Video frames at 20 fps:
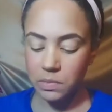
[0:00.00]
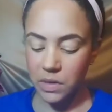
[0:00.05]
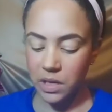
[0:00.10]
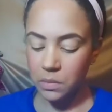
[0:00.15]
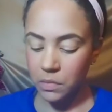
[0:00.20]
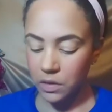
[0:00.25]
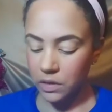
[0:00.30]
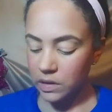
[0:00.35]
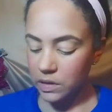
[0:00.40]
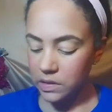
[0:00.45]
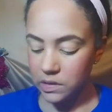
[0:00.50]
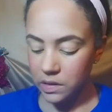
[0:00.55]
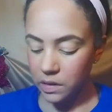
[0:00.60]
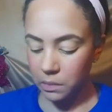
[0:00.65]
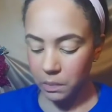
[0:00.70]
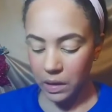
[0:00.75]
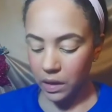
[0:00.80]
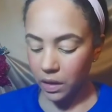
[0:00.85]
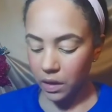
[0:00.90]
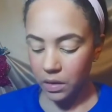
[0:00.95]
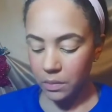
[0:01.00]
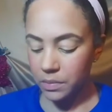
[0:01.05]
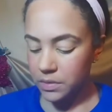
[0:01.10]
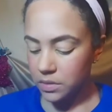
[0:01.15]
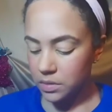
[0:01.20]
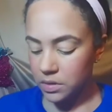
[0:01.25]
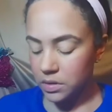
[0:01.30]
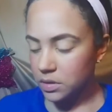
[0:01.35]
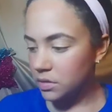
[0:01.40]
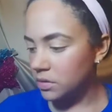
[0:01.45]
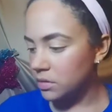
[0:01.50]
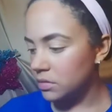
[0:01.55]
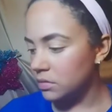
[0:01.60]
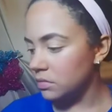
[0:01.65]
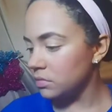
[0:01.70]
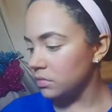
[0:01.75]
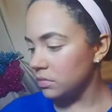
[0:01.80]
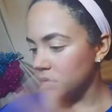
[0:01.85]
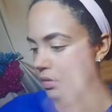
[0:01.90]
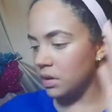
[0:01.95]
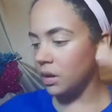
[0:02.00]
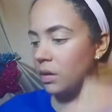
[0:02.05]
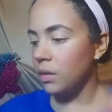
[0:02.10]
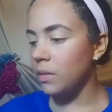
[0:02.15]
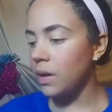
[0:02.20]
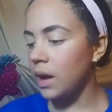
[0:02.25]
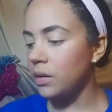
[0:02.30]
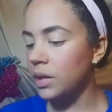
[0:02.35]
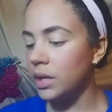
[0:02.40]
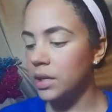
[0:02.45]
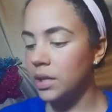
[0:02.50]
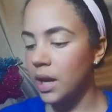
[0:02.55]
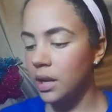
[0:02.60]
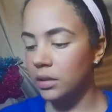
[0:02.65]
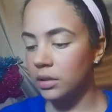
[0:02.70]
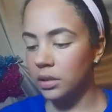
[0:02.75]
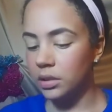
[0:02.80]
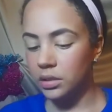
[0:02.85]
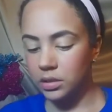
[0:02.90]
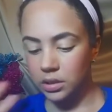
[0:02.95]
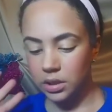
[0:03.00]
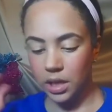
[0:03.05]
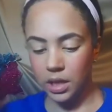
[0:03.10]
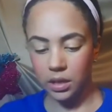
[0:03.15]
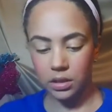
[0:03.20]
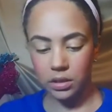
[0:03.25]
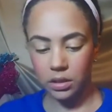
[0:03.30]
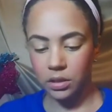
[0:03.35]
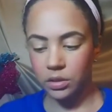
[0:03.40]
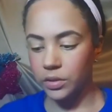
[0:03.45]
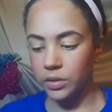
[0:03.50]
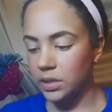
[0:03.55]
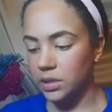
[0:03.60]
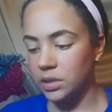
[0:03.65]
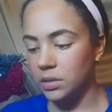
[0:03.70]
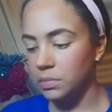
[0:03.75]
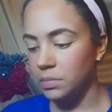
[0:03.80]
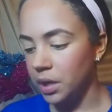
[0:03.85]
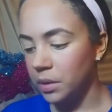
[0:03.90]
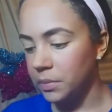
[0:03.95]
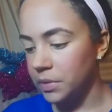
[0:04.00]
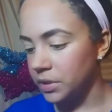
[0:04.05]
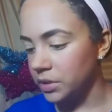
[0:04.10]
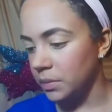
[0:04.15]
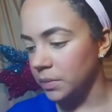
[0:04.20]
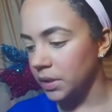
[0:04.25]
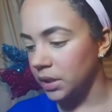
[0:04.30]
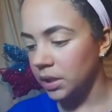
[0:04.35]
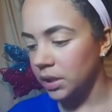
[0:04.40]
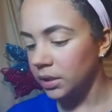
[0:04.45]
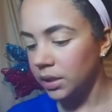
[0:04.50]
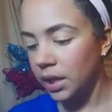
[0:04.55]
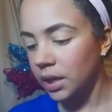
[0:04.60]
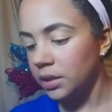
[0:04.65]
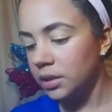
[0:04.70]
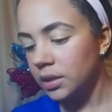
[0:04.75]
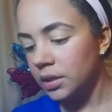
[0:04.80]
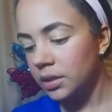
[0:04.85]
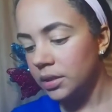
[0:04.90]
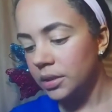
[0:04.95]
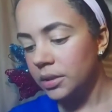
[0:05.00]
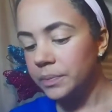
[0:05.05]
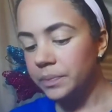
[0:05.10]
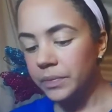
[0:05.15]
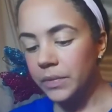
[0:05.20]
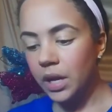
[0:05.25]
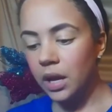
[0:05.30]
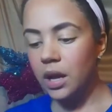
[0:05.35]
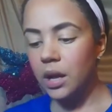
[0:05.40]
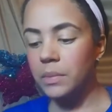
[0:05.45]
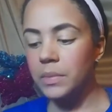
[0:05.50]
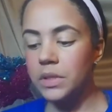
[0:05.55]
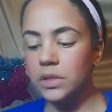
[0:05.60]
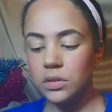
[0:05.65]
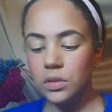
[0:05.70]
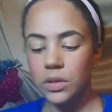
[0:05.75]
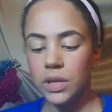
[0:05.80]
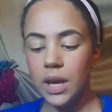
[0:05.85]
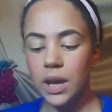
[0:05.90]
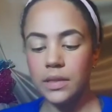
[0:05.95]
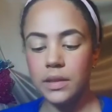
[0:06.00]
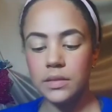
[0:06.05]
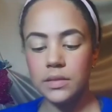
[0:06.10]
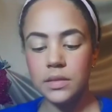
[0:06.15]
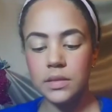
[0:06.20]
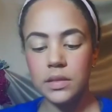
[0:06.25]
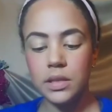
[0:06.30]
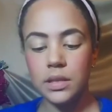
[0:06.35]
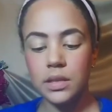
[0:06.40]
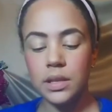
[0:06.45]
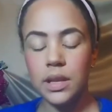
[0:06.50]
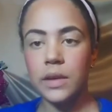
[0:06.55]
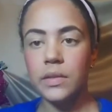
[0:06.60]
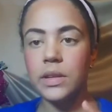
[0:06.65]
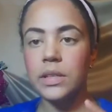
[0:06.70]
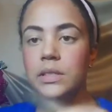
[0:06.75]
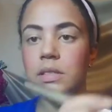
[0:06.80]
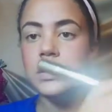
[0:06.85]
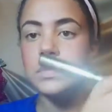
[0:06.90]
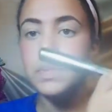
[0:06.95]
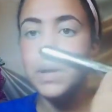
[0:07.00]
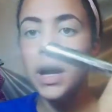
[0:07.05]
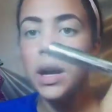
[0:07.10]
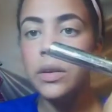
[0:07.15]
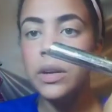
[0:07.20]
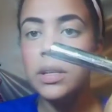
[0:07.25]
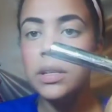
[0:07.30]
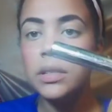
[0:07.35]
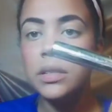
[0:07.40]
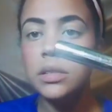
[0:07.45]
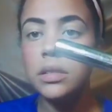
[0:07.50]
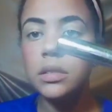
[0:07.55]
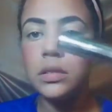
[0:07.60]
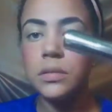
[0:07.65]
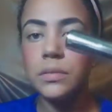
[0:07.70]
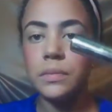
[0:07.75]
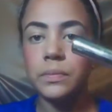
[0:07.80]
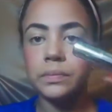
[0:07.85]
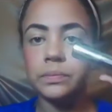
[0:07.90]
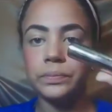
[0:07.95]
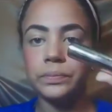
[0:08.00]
minimalistic makeup to just, you know, go out and not look like a crazy bum or something like that. So yeah, this is the Clarins Paris.